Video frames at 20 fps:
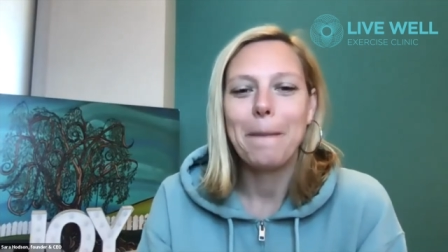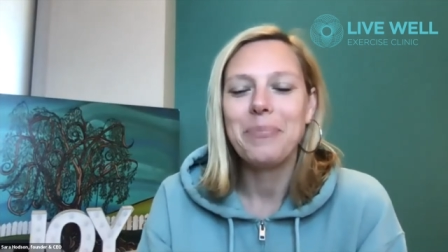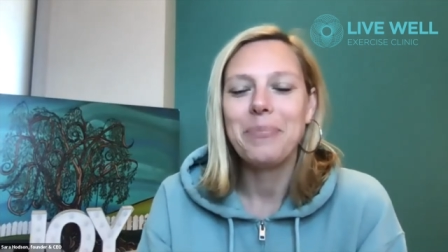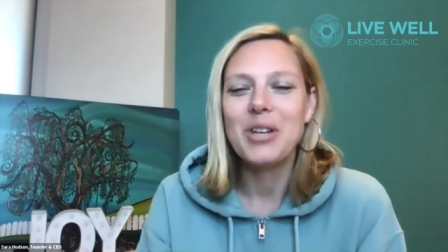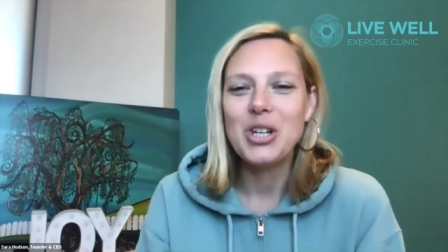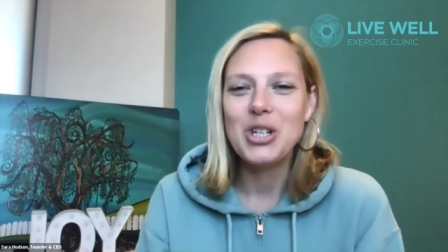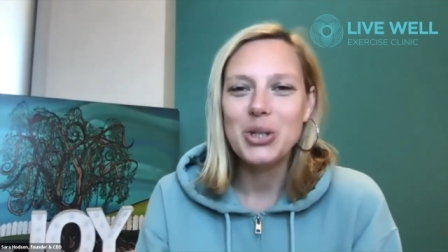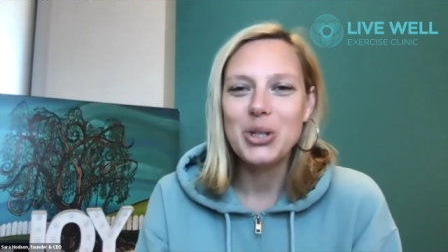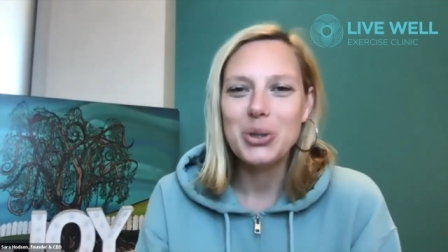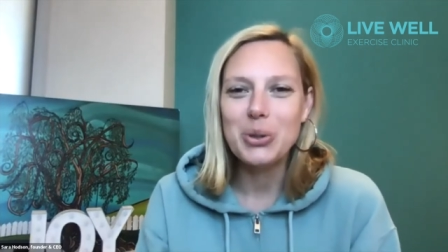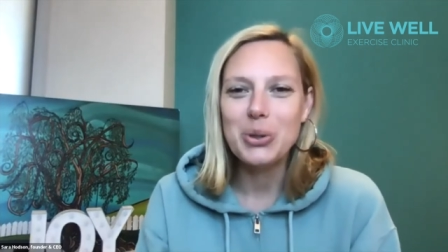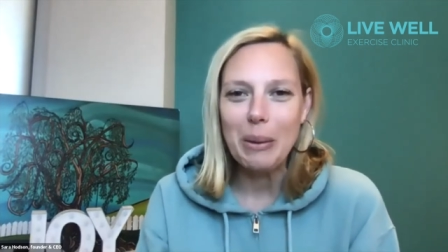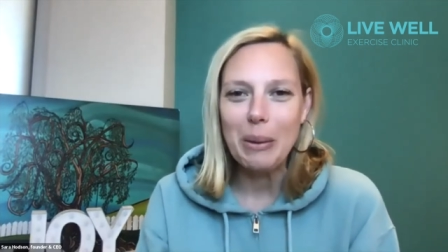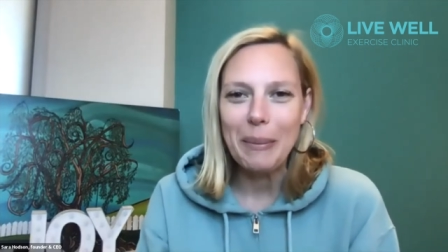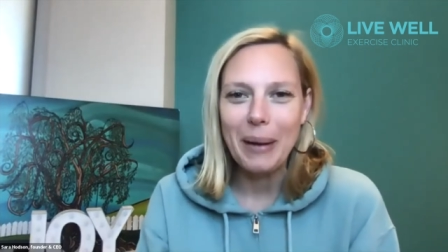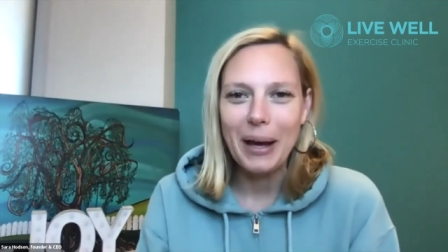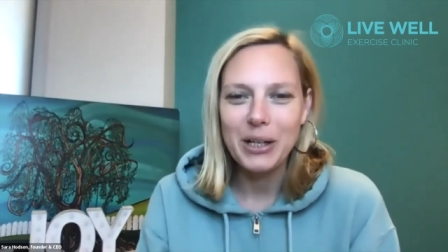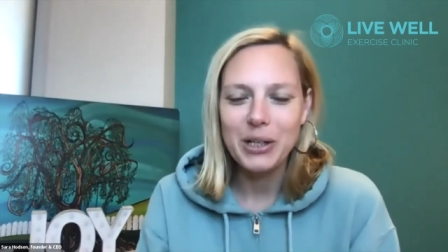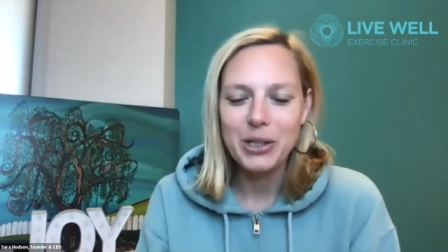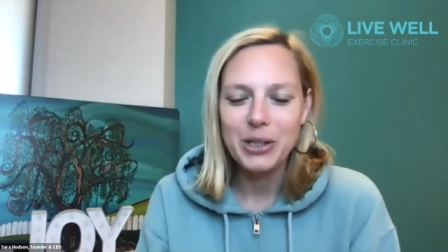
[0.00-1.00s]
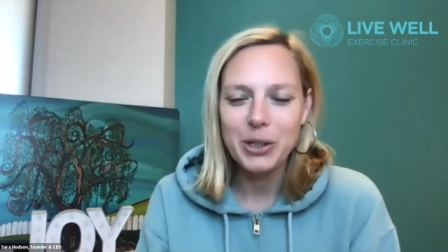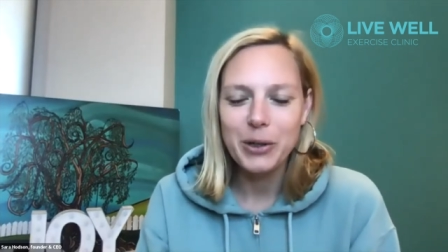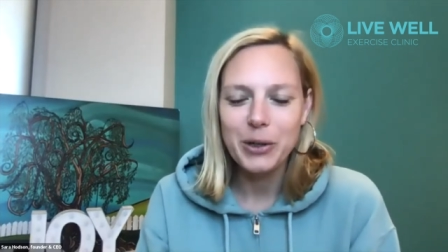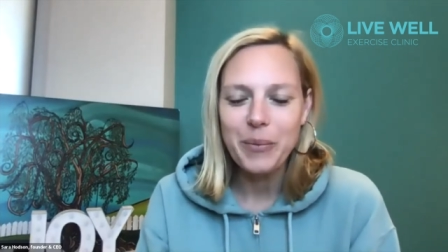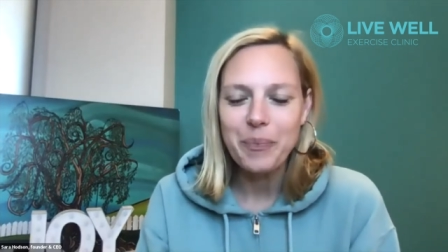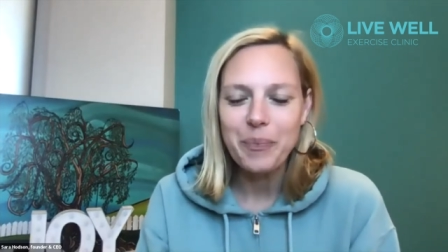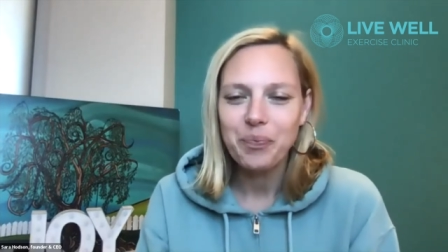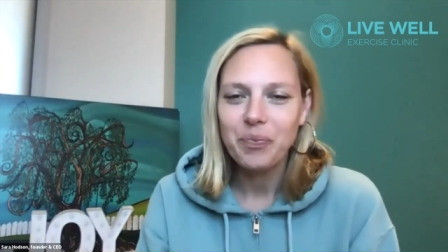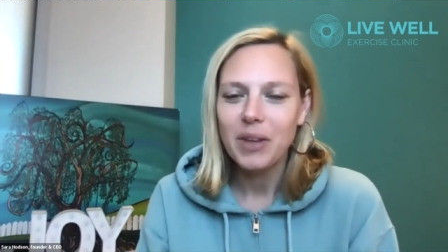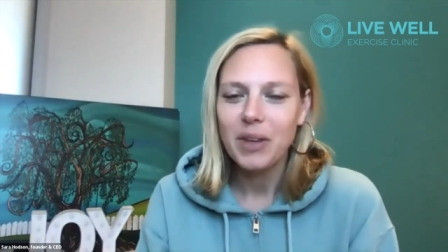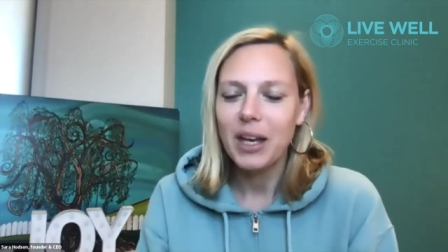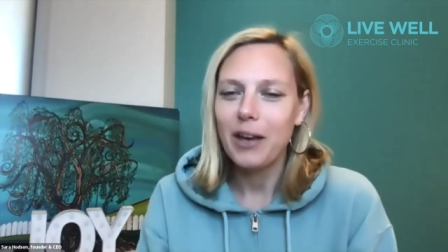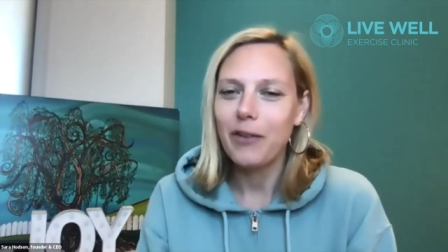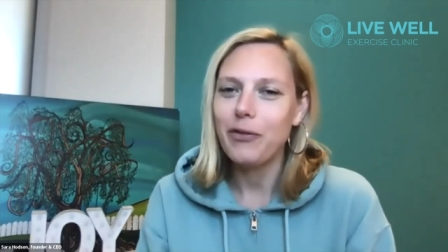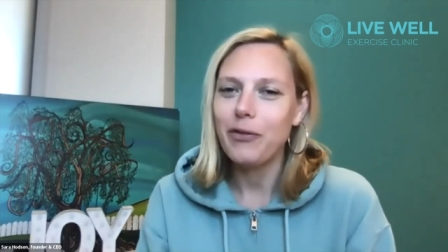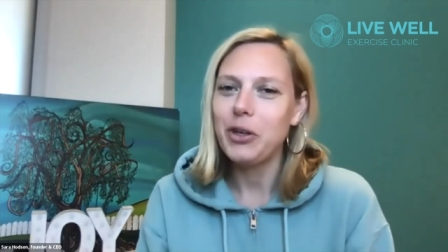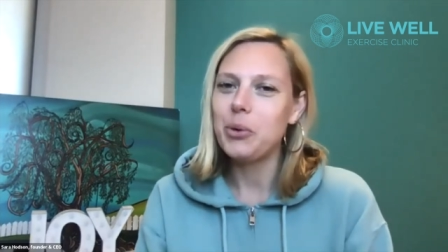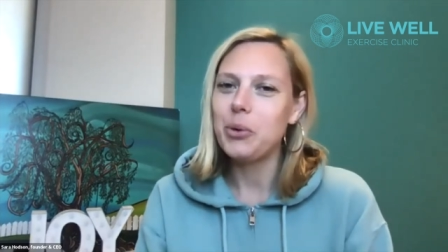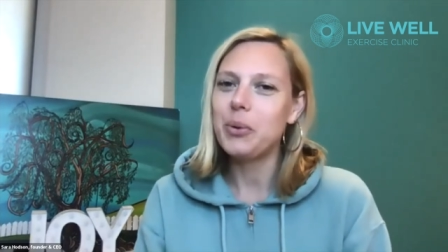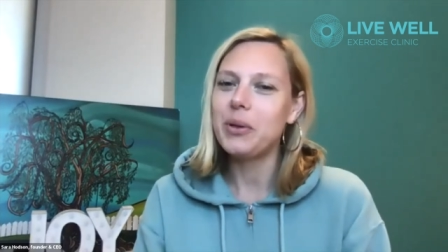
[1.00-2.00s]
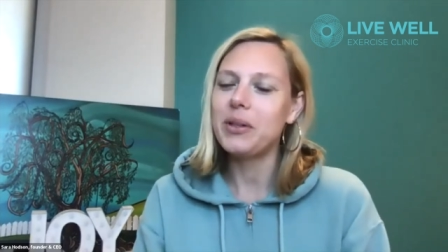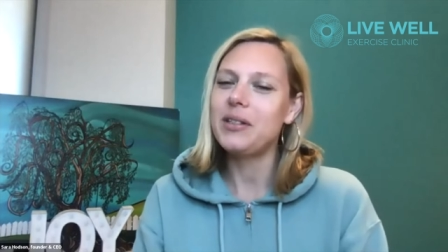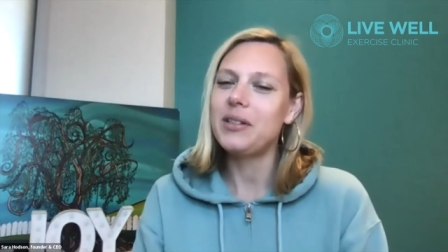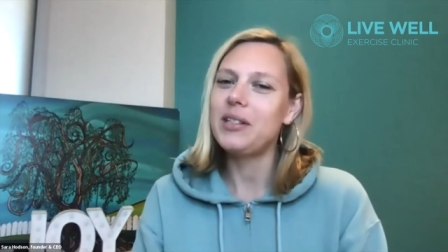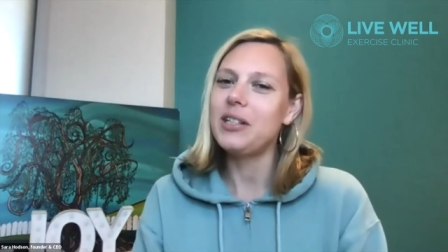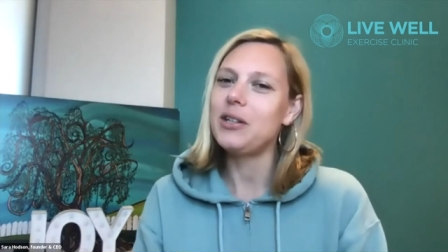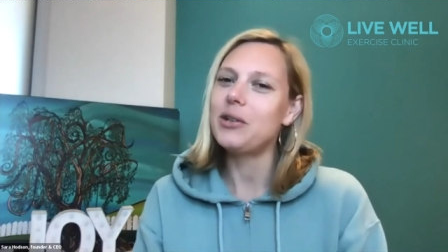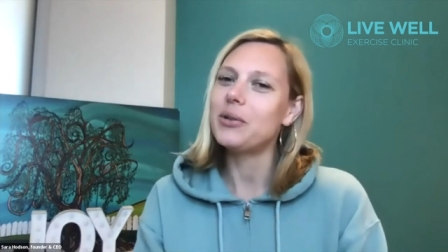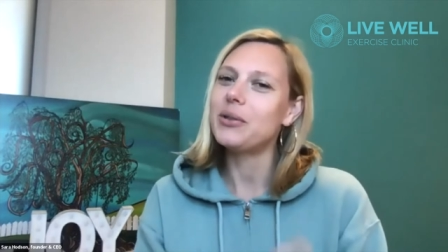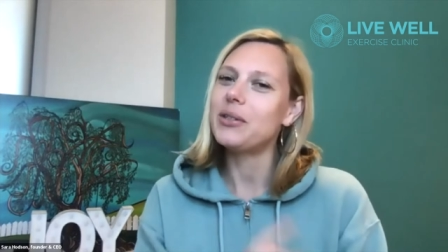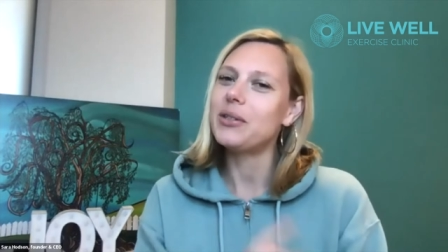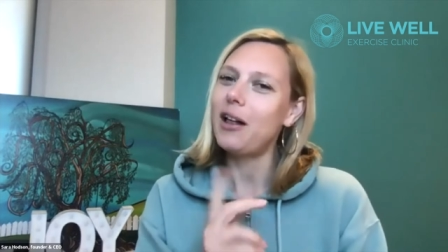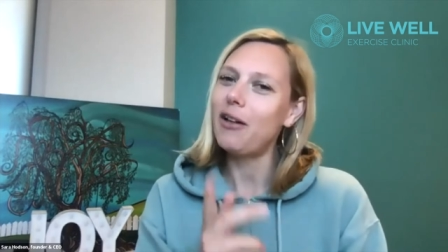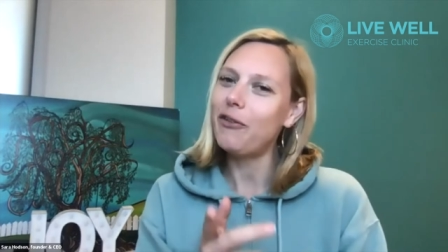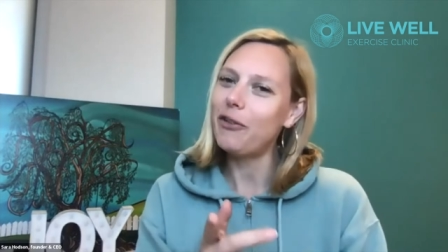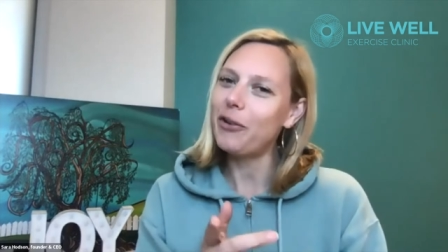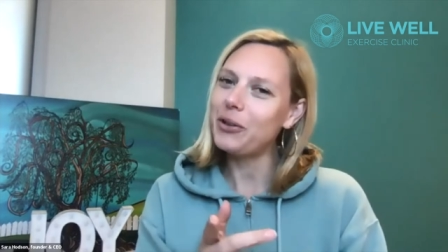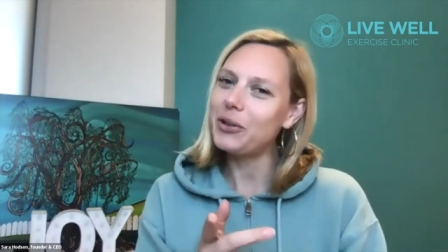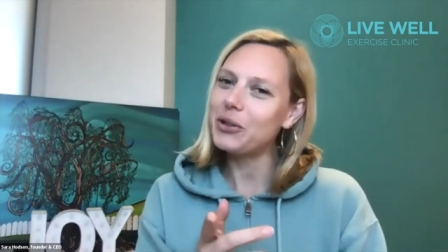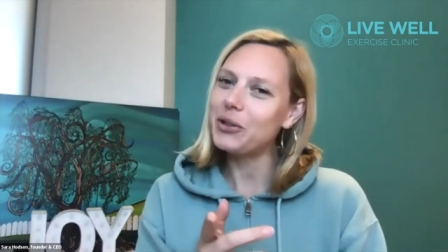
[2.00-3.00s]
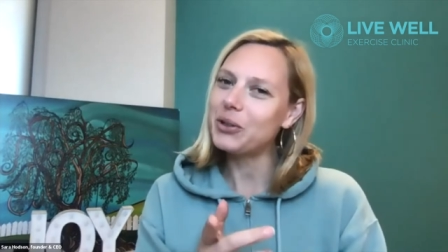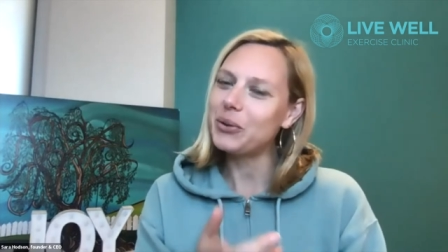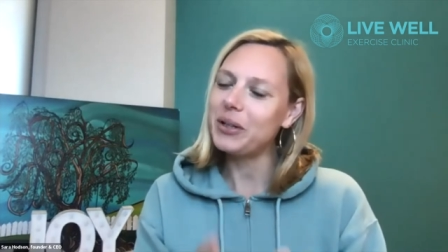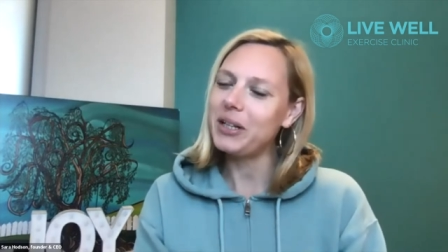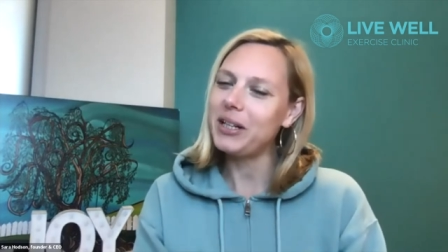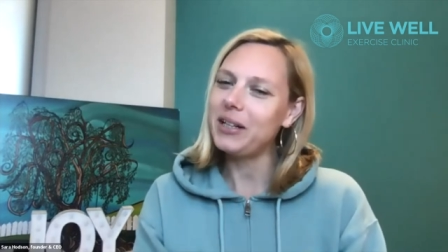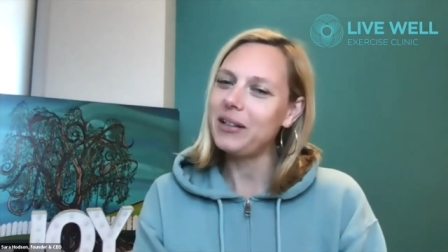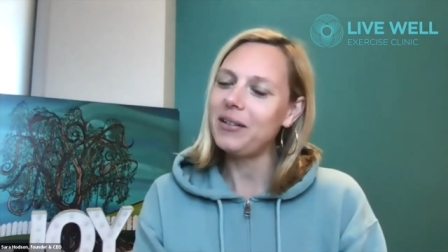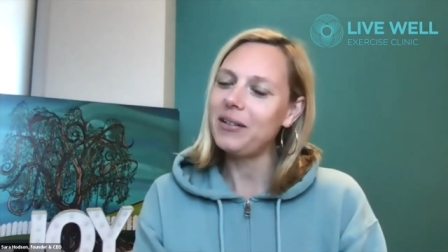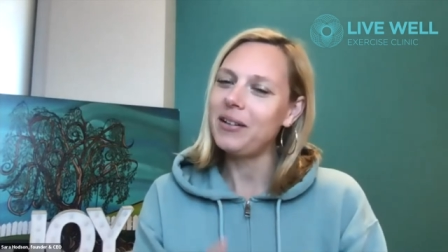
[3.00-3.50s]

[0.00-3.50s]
Just a reminder, if you can see yourself on the screen,